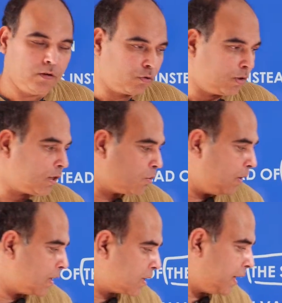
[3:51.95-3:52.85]
So just
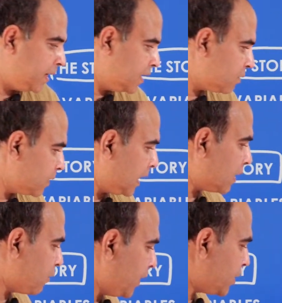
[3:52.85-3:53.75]
to illustrate this with
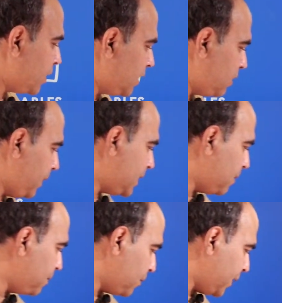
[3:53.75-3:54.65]
that question, this is a very
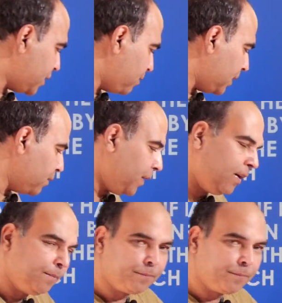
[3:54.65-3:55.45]
simple question, by the way.